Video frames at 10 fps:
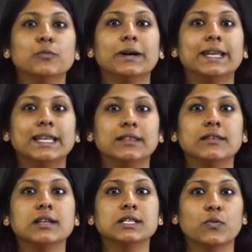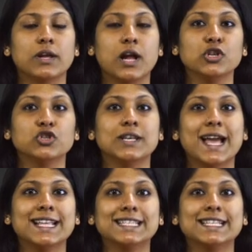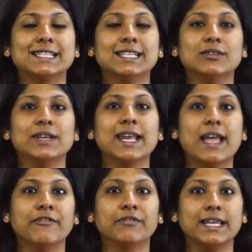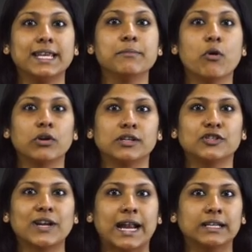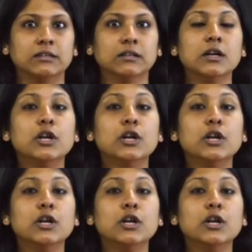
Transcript: Mahindra Swaraj 963 FE model tractor